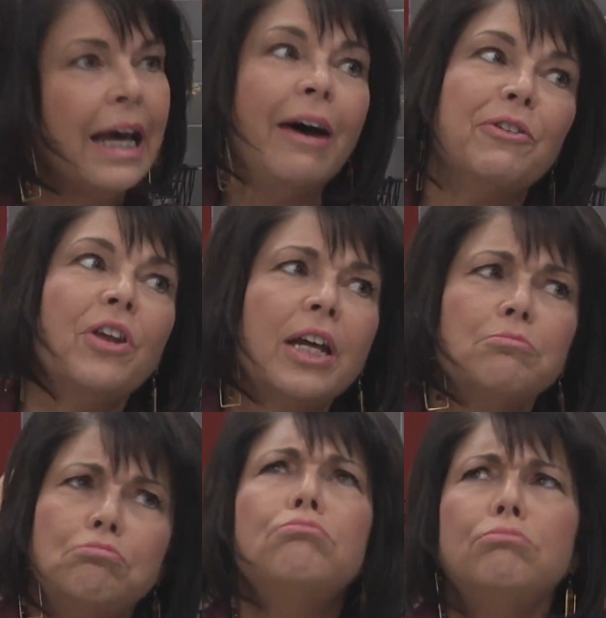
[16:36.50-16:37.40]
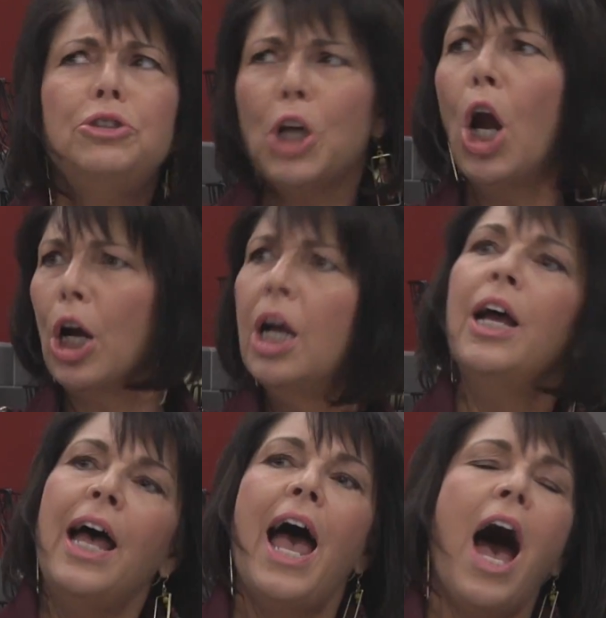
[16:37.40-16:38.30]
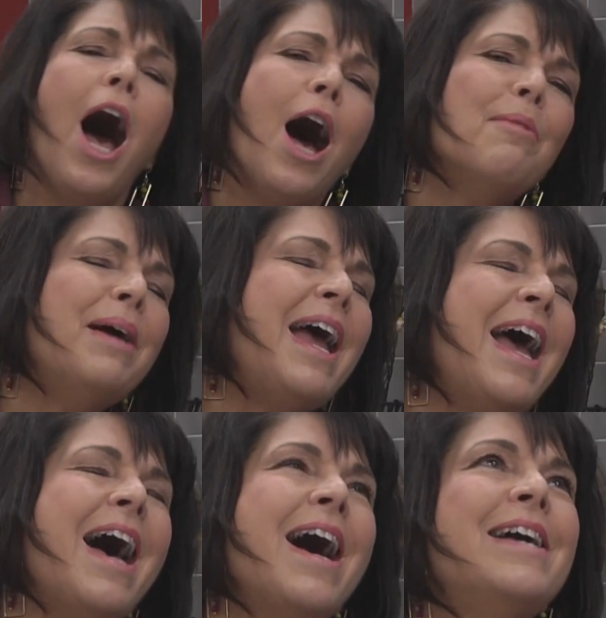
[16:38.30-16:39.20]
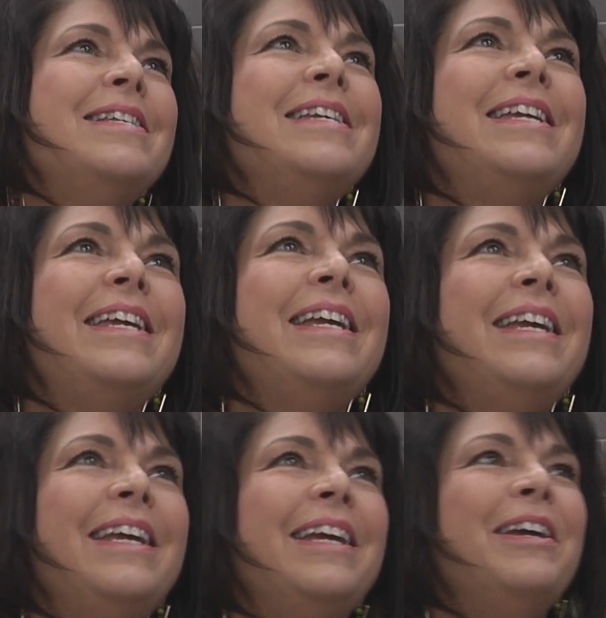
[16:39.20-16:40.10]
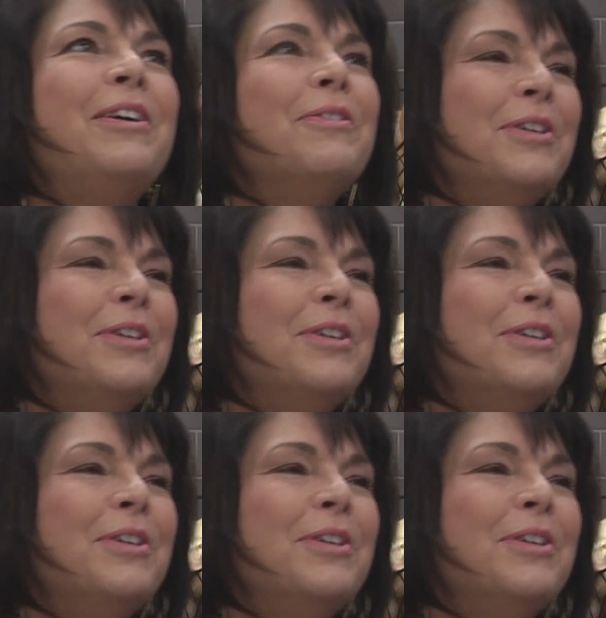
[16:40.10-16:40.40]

I was like, "Sure." And he